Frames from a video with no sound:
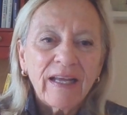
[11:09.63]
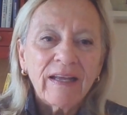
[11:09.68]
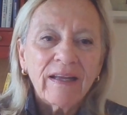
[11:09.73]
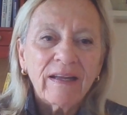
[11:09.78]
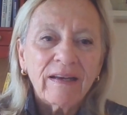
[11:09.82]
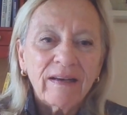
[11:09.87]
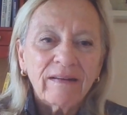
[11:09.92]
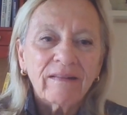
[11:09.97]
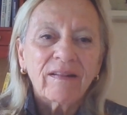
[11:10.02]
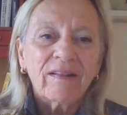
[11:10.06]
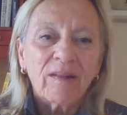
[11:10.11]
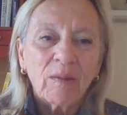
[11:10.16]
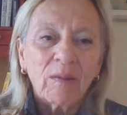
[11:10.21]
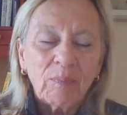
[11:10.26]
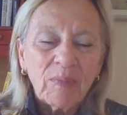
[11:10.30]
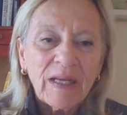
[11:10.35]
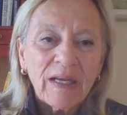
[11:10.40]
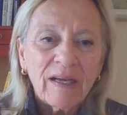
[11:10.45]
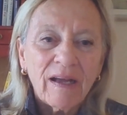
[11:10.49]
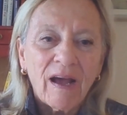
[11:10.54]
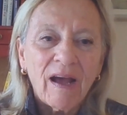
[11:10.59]
hit the
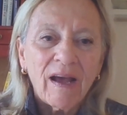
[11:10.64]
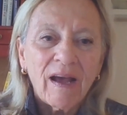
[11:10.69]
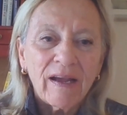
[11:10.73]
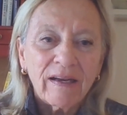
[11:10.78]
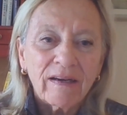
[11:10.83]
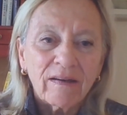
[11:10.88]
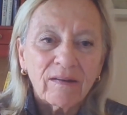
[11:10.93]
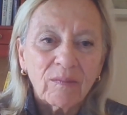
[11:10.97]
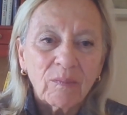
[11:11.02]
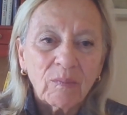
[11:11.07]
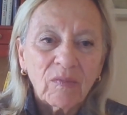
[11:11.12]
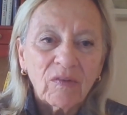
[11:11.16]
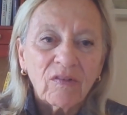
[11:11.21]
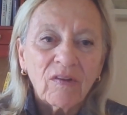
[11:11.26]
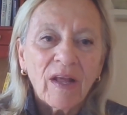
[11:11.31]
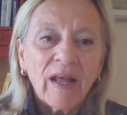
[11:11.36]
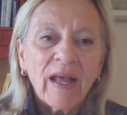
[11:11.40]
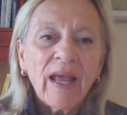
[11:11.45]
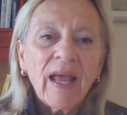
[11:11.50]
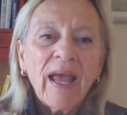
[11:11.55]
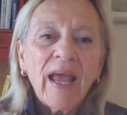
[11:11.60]
big items
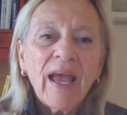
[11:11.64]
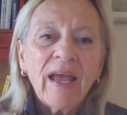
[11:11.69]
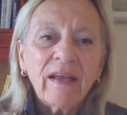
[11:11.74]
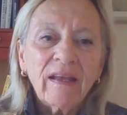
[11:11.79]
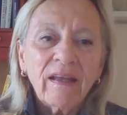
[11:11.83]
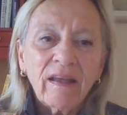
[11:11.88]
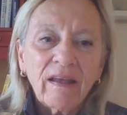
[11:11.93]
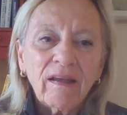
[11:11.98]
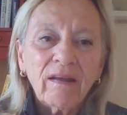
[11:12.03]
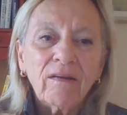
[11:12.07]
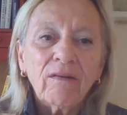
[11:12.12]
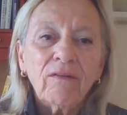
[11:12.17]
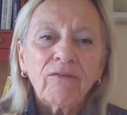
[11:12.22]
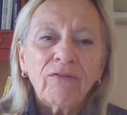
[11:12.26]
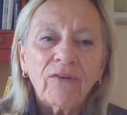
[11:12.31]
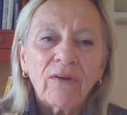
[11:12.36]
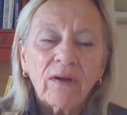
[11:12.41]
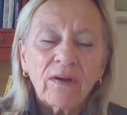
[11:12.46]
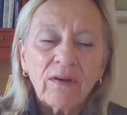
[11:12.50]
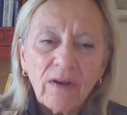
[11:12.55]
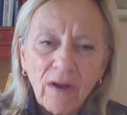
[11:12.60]
and
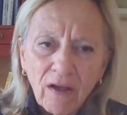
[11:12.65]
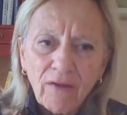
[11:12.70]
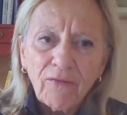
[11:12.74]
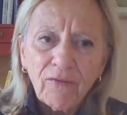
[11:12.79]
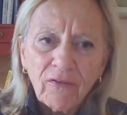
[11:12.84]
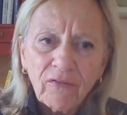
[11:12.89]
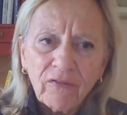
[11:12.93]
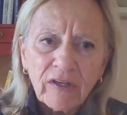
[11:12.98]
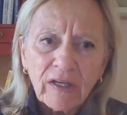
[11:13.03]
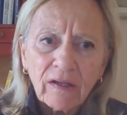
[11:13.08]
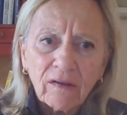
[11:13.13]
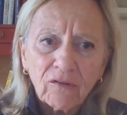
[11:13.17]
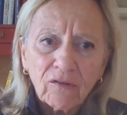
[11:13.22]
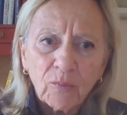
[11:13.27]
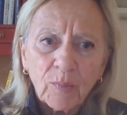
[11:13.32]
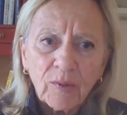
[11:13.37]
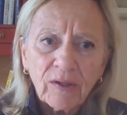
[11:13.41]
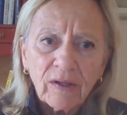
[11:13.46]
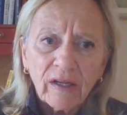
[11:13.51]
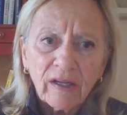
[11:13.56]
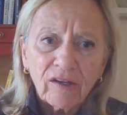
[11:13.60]
give enough of an
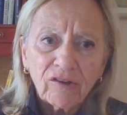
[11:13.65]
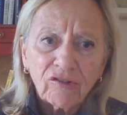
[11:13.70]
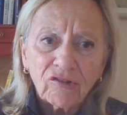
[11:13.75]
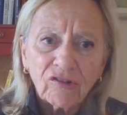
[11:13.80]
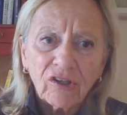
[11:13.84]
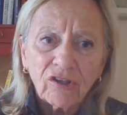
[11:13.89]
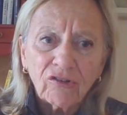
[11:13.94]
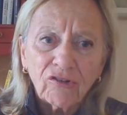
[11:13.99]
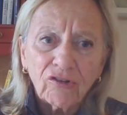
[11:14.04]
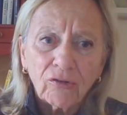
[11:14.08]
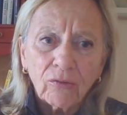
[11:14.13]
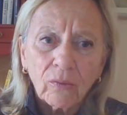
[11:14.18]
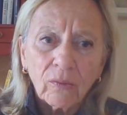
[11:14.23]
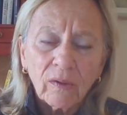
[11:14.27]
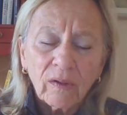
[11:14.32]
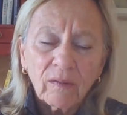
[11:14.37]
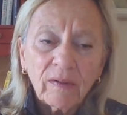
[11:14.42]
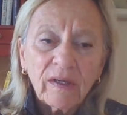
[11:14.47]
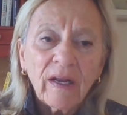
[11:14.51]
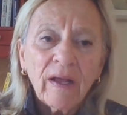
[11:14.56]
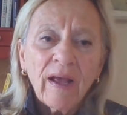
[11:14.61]
explanation to
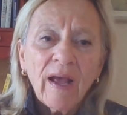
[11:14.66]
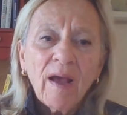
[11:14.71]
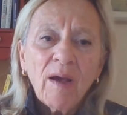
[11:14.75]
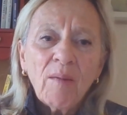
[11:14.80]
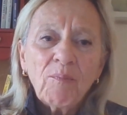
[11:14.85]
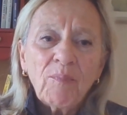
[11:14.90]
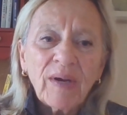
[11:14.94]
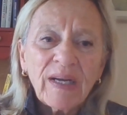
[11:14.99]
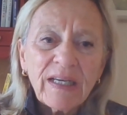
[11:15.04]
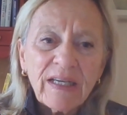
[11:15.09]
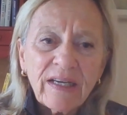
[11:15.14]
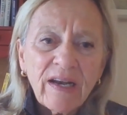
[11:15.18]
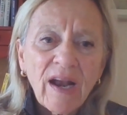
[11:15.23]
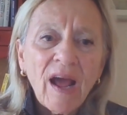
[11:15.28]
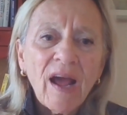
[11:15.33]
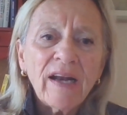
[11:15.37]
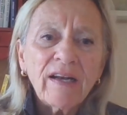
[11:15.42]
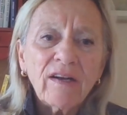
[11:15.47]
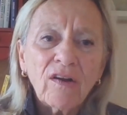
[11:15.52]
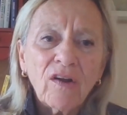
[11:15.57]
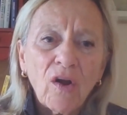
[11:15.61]
it, but
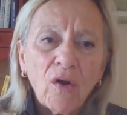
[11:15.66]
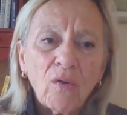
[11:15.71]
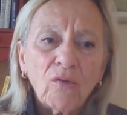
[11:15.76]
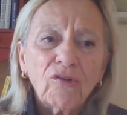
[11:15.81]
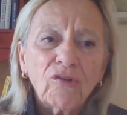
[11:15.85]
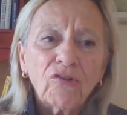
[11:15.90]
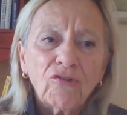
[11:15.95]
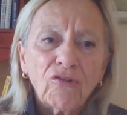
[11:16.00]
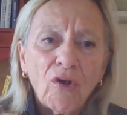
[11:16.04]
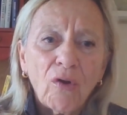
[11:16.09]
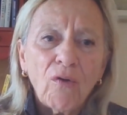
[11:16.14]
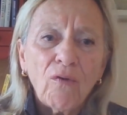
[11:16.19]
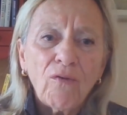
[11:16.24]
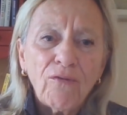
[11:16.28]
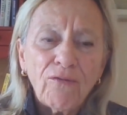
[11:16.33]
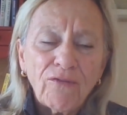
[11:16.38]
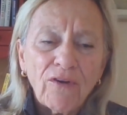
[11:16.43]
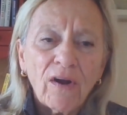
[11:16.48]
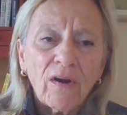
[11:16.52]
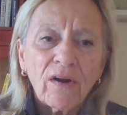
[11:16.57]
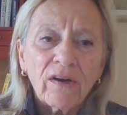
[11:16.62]
not go so
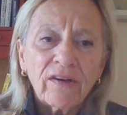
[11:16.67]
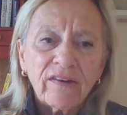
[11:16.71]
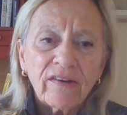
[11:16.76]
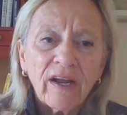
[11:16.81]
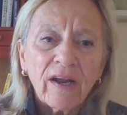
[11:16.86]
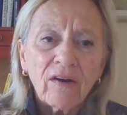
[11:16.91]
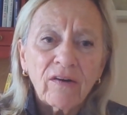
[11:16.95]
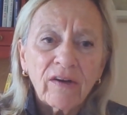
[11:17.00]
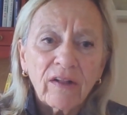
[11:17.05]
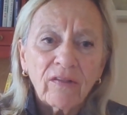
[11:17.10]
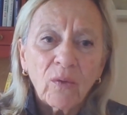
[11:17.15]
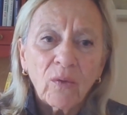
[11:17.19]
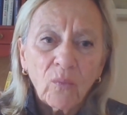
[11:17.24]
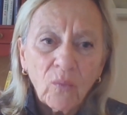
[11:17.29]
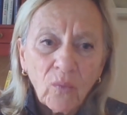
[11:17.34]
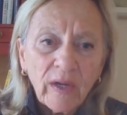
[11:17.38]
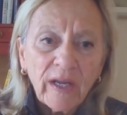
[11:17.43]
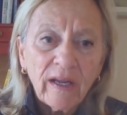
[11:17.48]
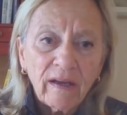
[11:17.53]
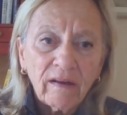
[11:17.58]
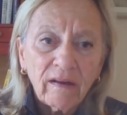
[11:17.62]
far down in the
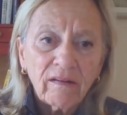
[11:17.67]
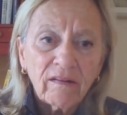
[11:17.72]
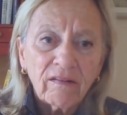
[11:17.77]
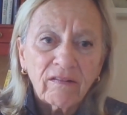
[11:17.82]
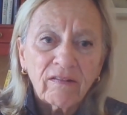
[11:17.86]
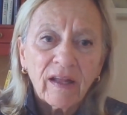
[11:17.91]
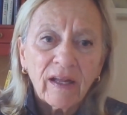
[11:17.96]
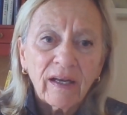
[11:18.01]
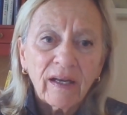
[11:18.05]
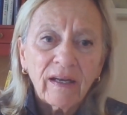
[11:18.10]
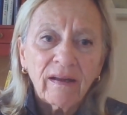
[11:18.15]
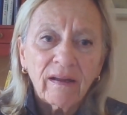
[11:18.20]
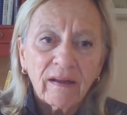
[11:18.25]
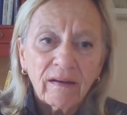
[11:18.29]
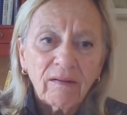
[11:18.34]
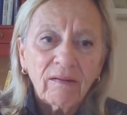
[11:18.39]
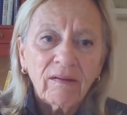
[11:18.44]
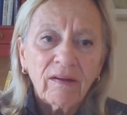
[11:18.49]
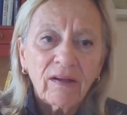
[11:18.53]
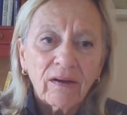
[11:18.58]
weeds that it,